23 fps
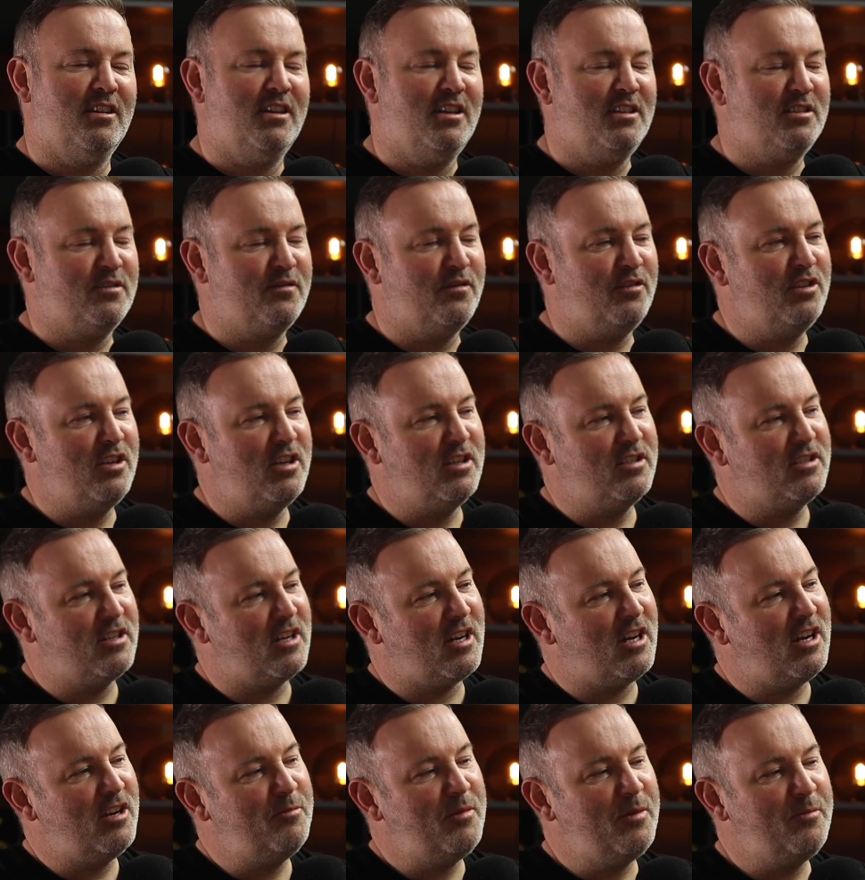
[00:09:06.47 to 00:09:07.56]
It's funny, isn't it?
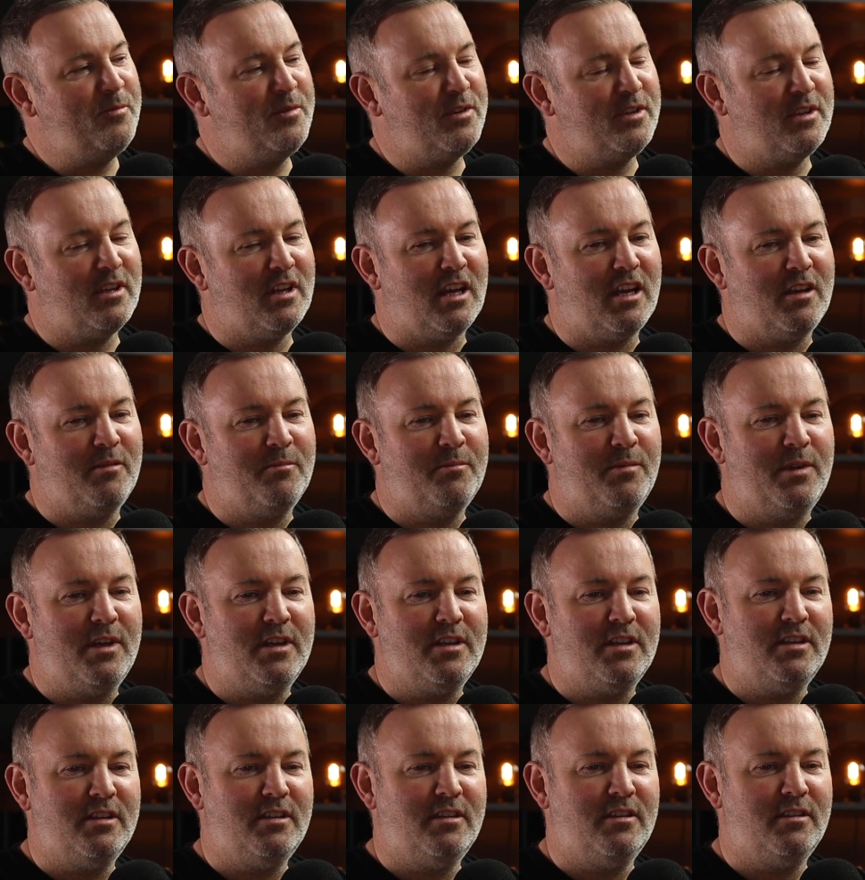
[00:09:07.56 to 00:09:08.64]
I remember like
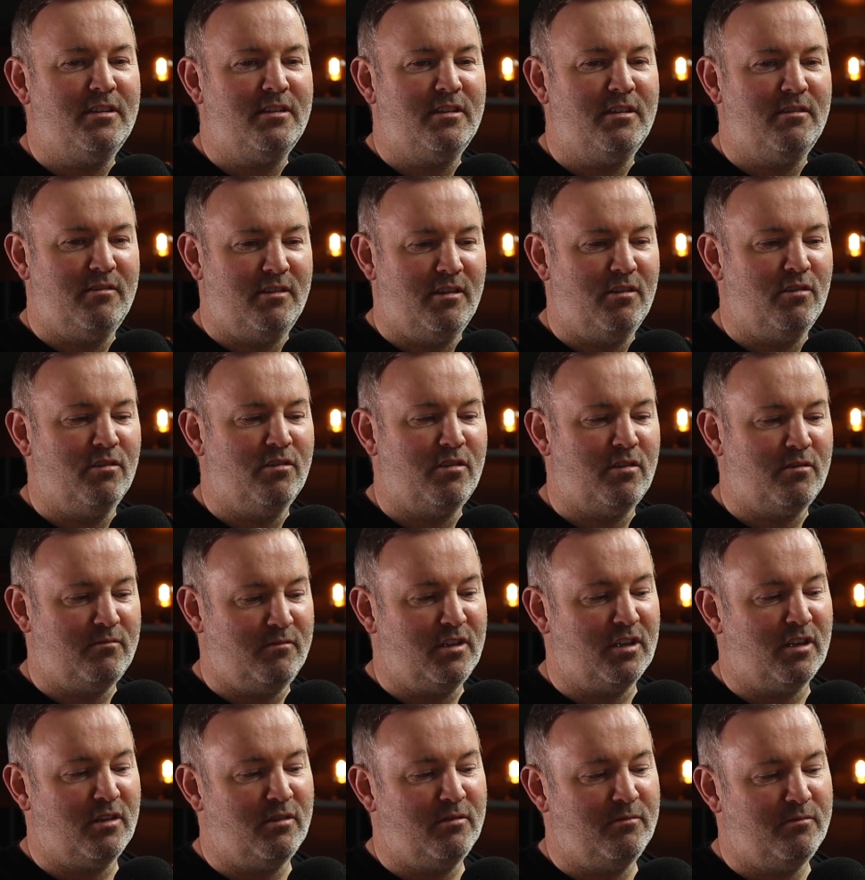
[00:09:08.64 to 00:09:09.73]
being in all that,
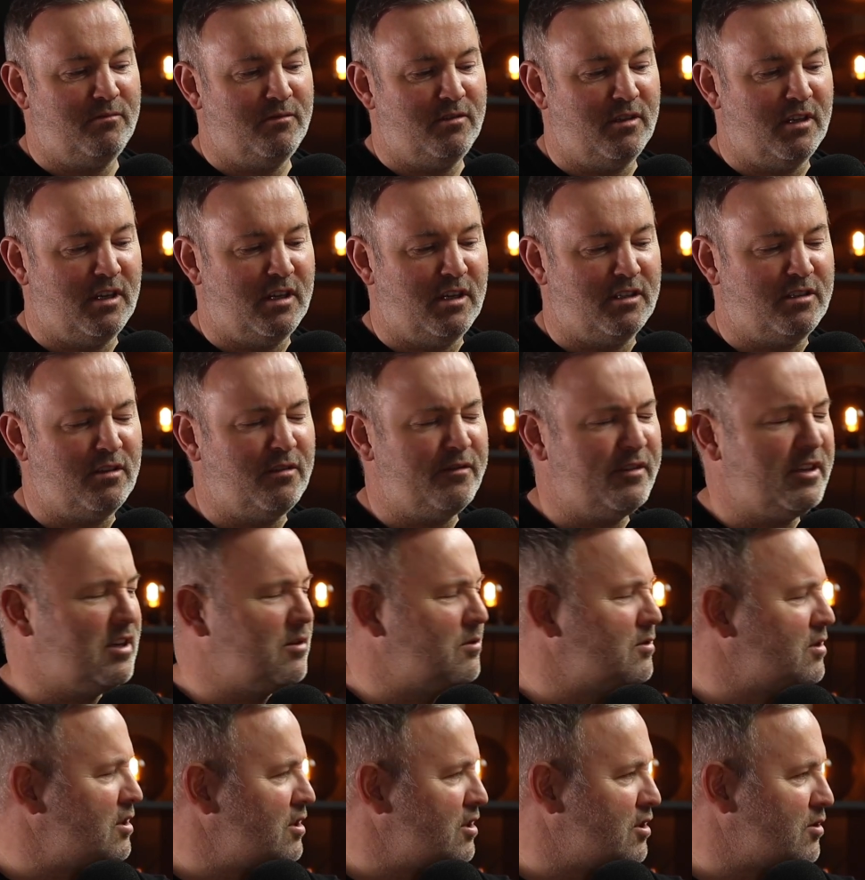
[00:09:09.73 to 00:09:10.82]
I don't think I
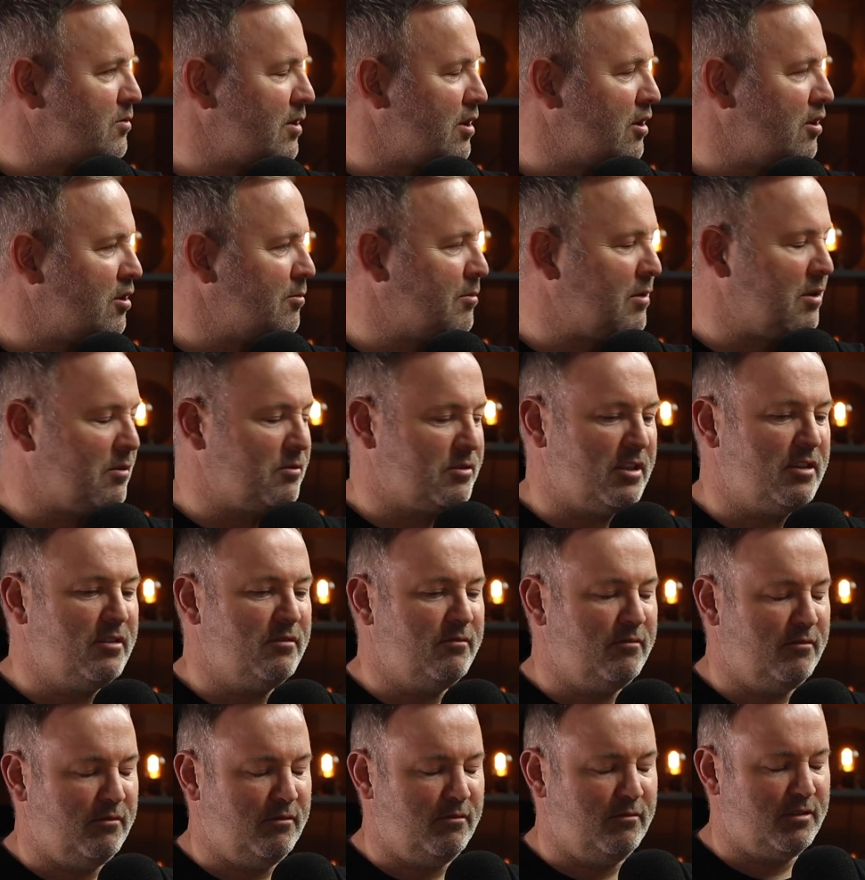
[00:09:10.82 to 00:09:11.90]
was in Swing Up, but I was
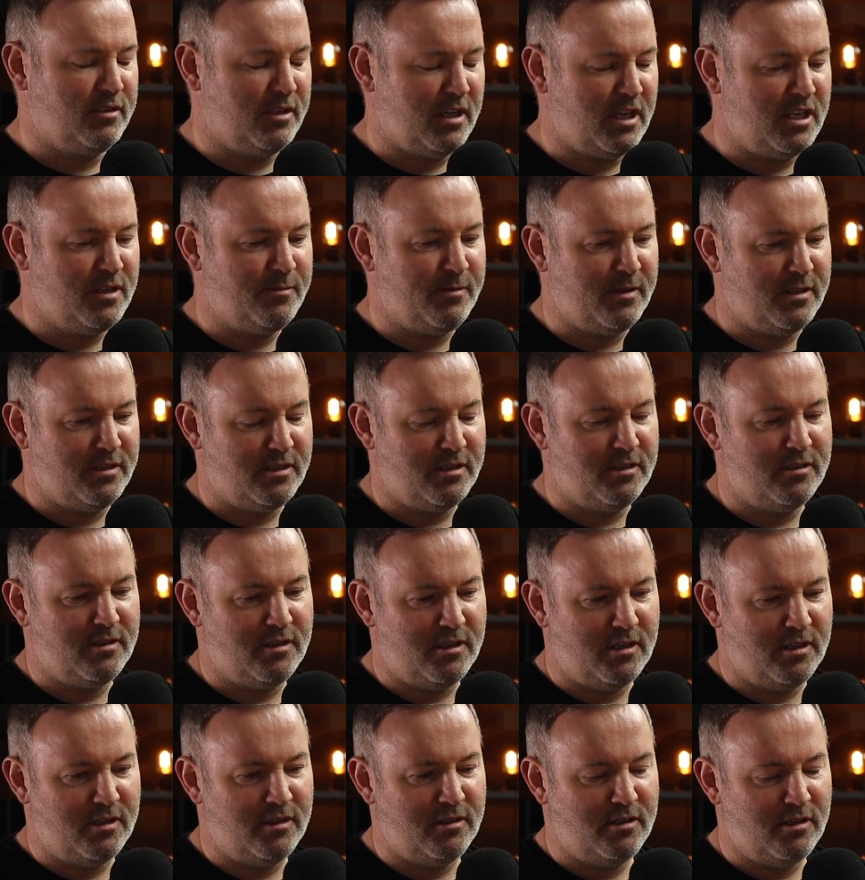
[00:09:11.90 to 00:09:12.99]
in stage band
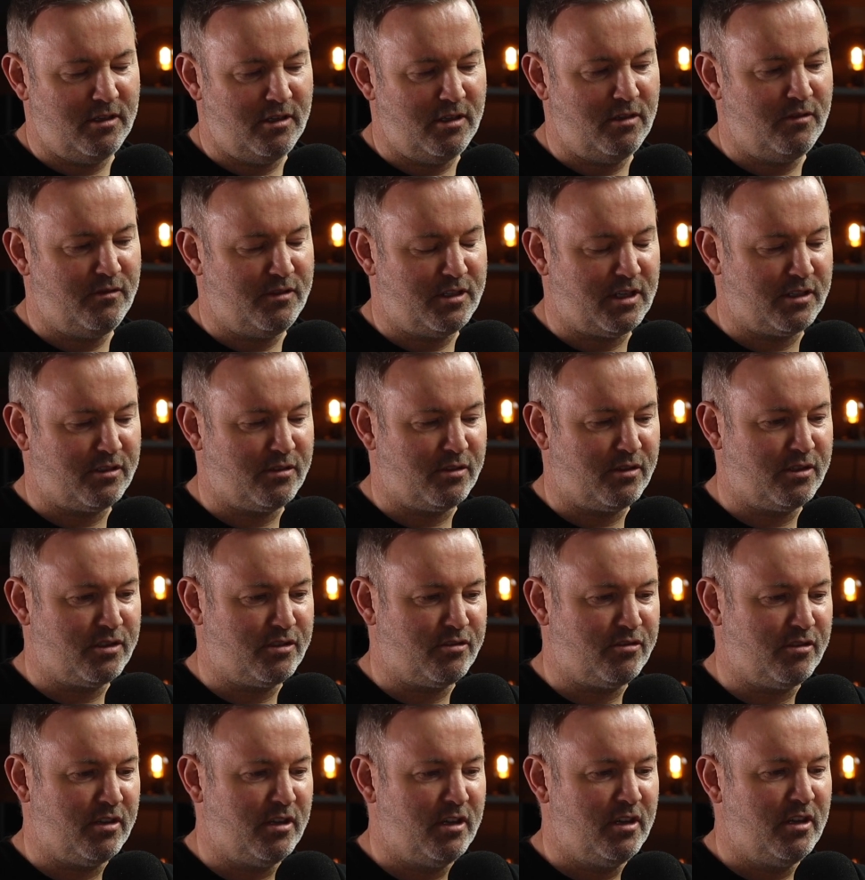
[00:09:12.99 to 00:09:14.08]
and the youth jazz
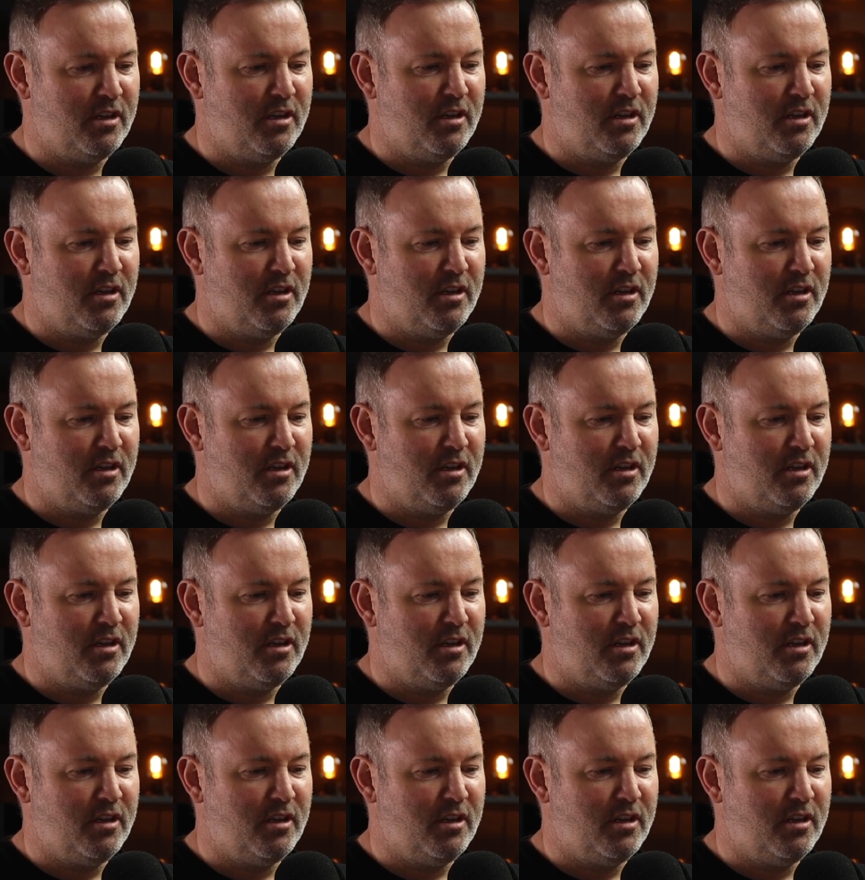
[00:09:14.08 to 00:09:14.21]
orchestra.